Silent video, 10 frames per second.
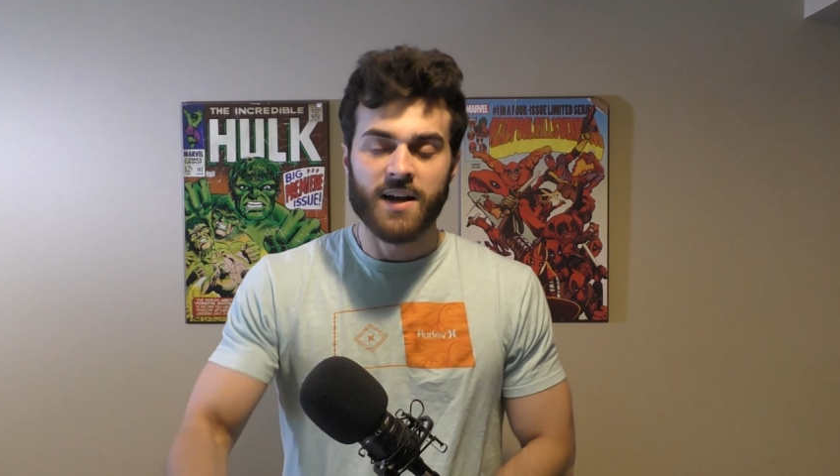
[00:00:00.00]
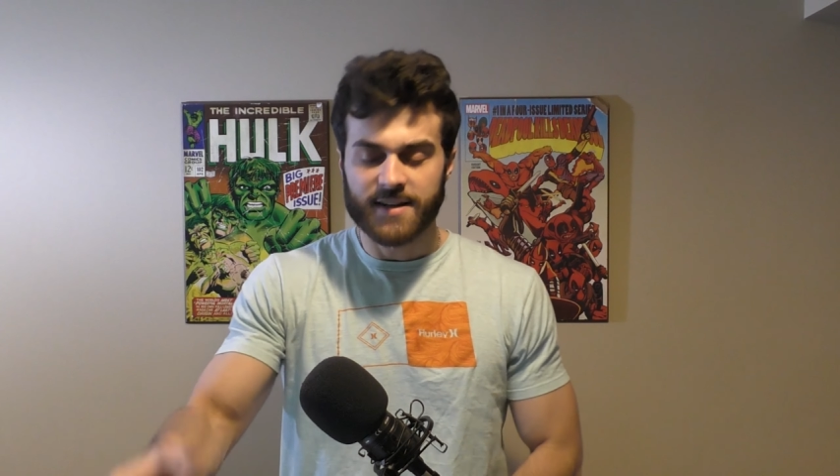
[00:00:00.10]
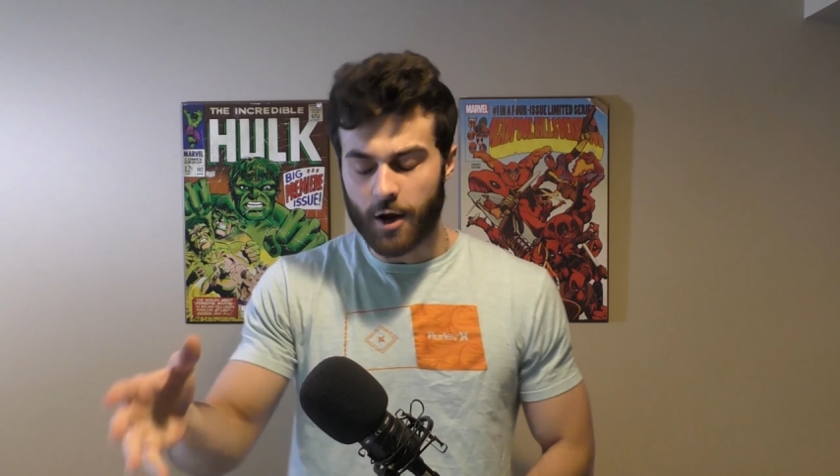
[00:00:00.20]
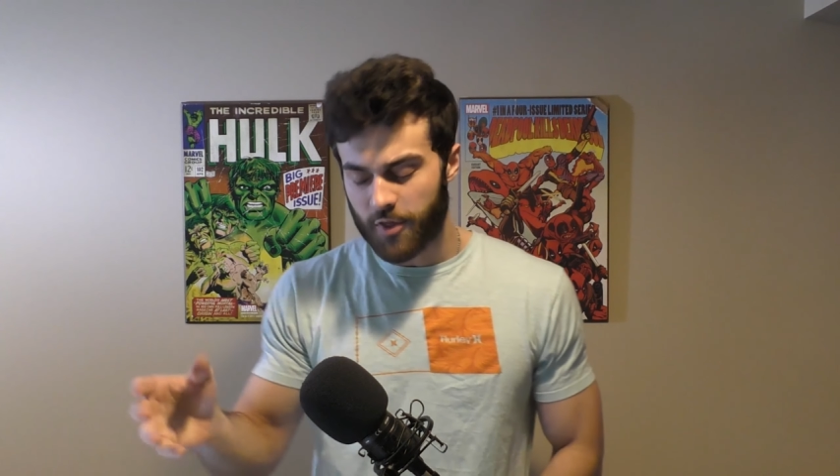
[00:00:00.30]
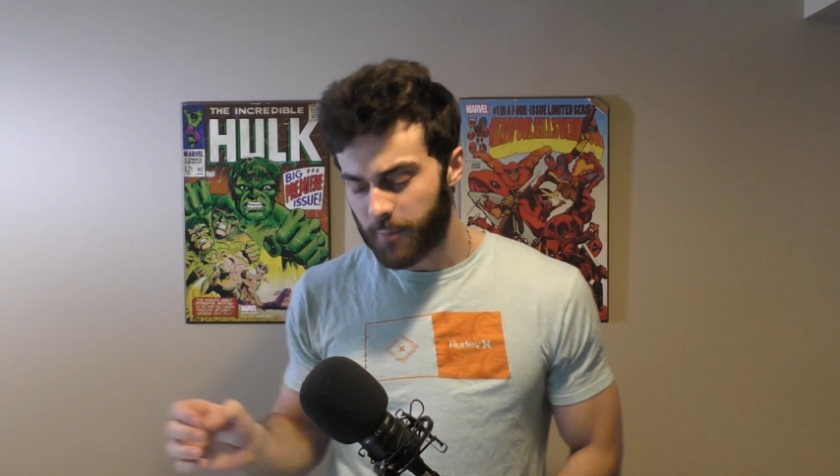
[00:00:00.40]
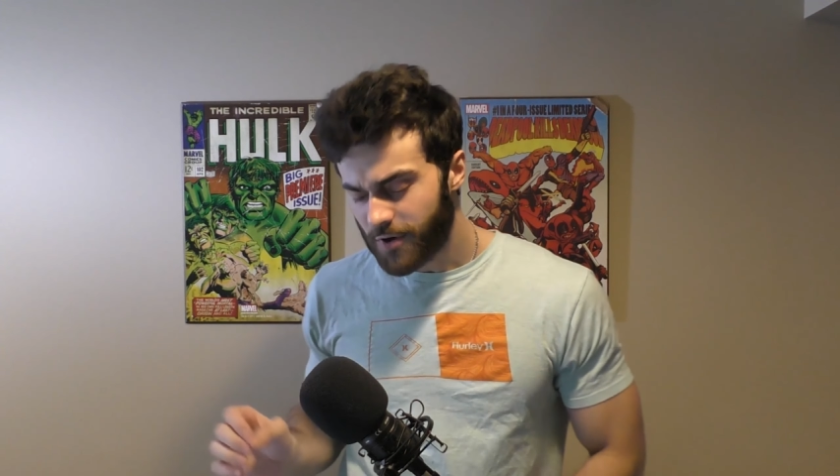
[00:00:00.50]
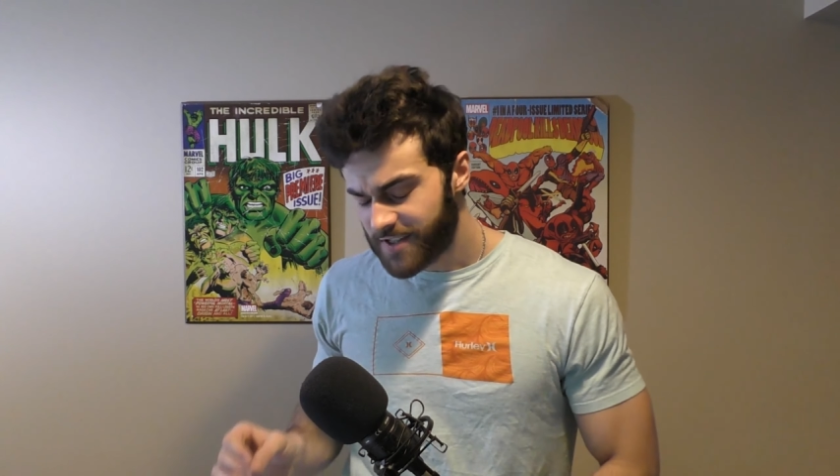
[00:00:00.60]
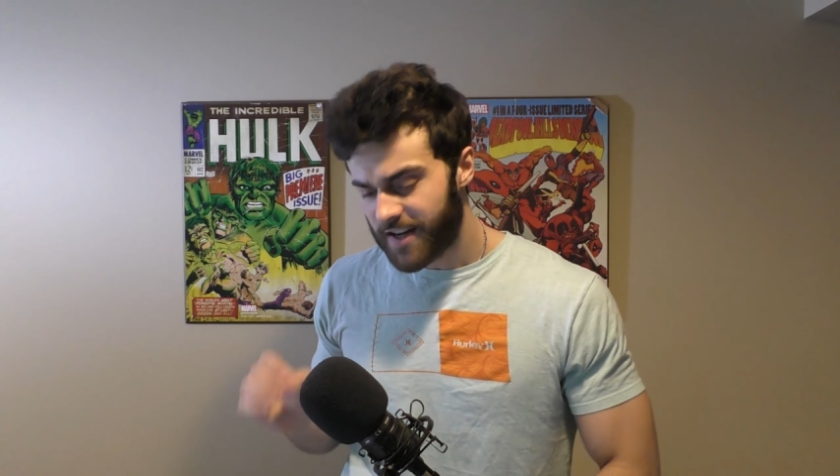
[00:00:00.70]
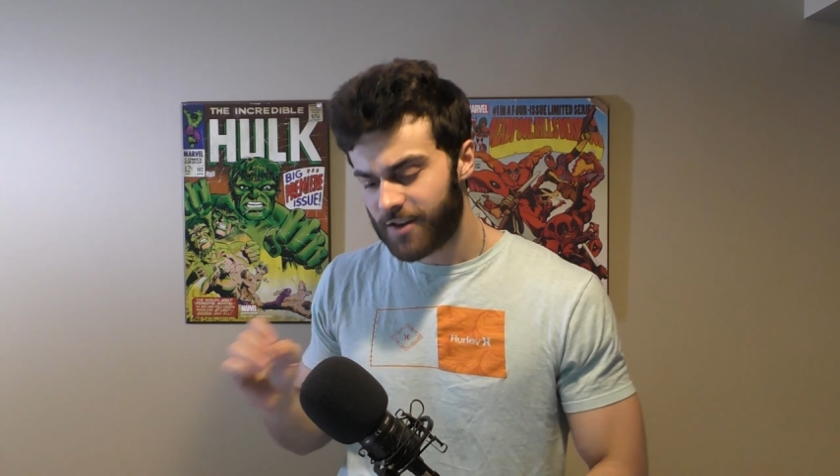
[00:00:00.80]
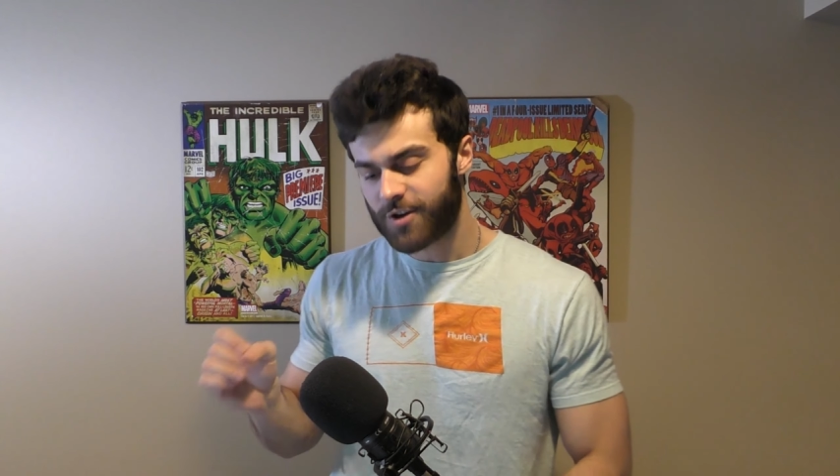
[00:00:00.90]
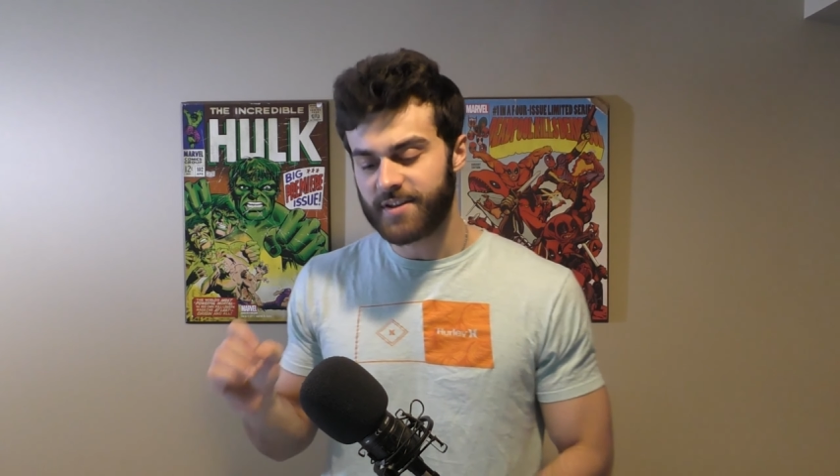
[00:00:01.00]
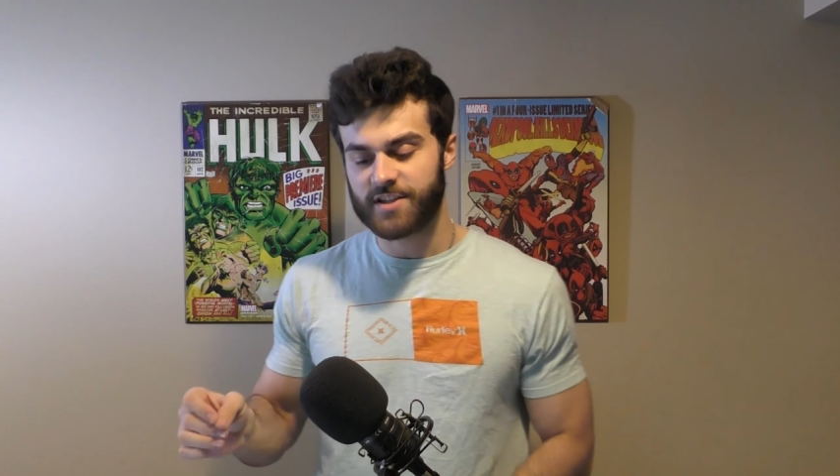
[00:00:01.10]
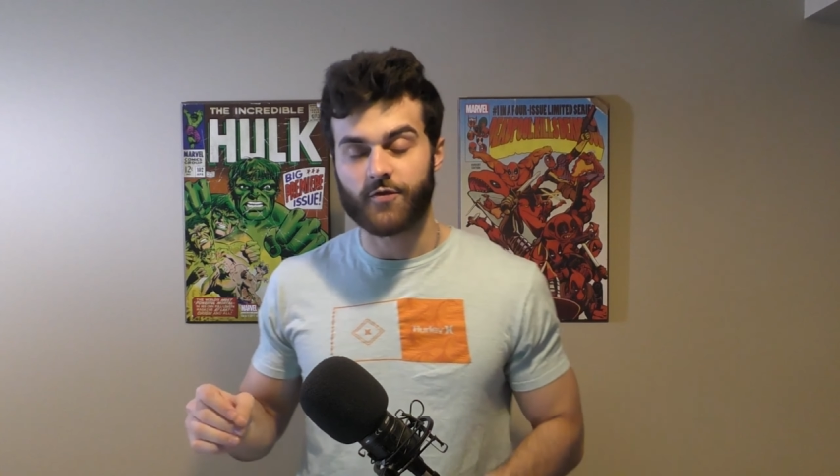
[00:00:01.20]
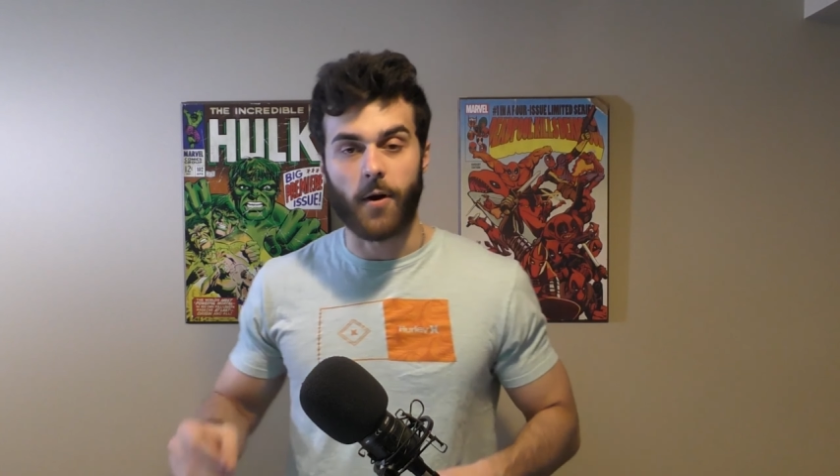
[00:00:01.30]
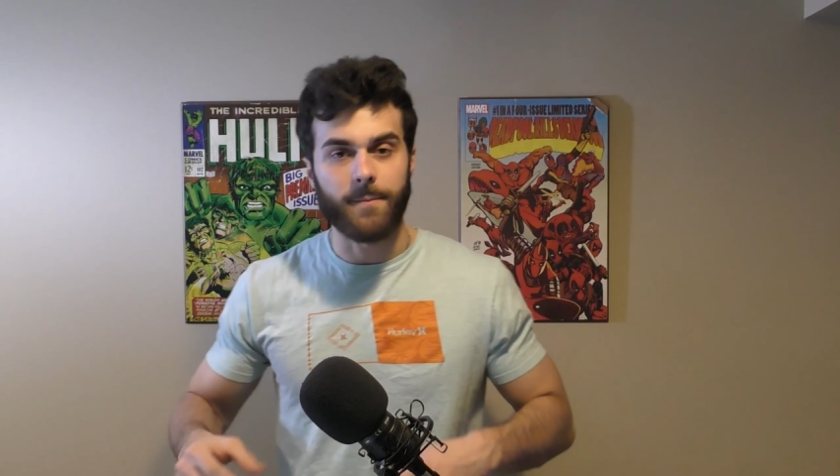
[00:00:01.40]
Now, the person I learned
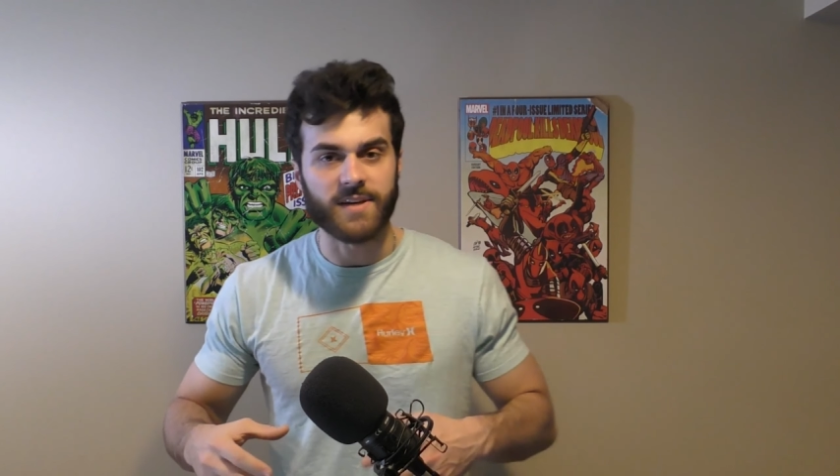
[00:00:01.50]
this from